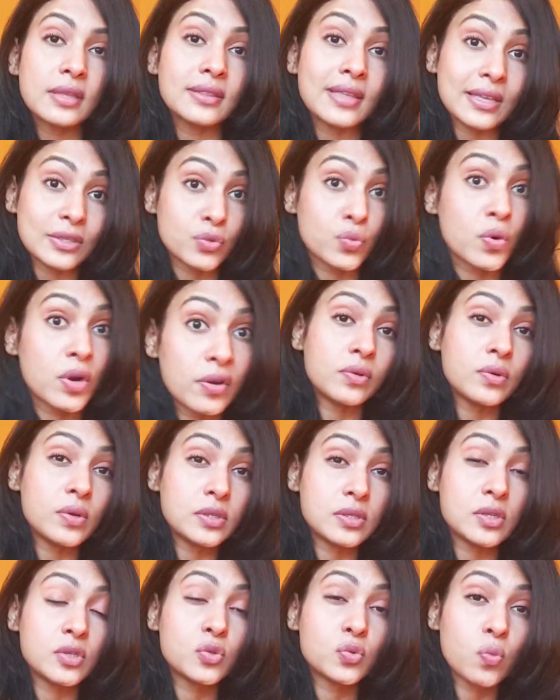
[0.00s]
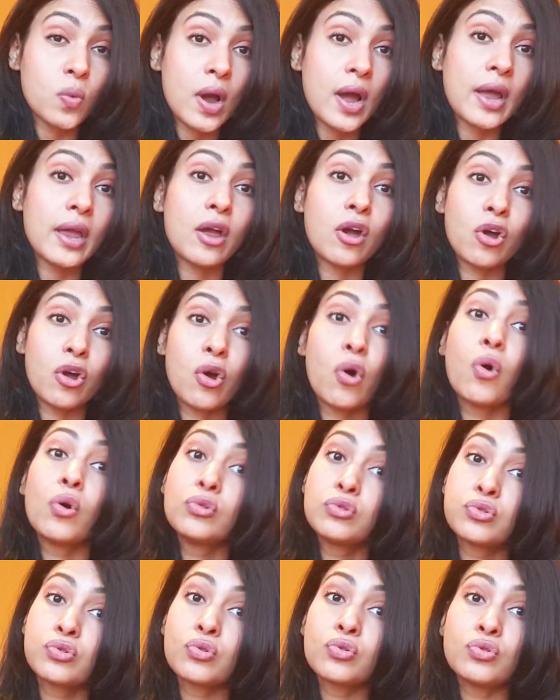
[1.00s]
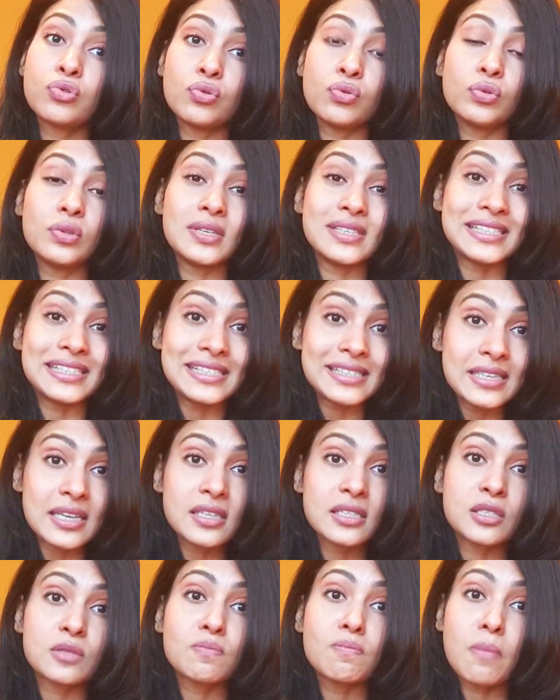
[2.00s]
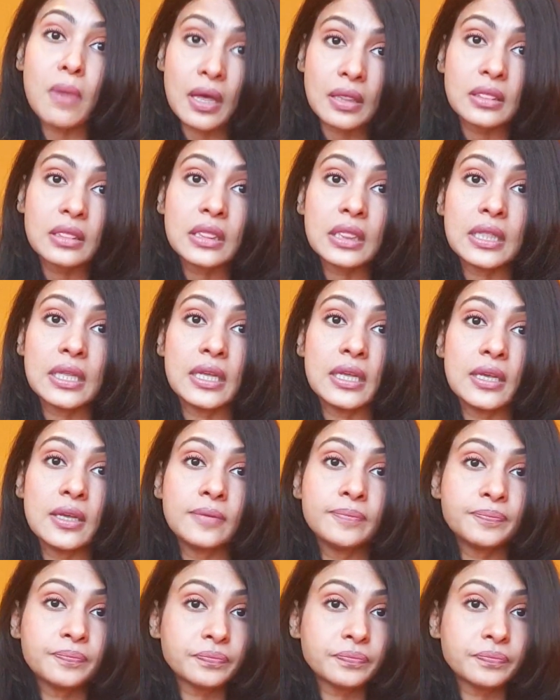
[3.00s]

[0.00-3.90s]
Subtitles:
That's one of the reasons why I also do the 6-monthly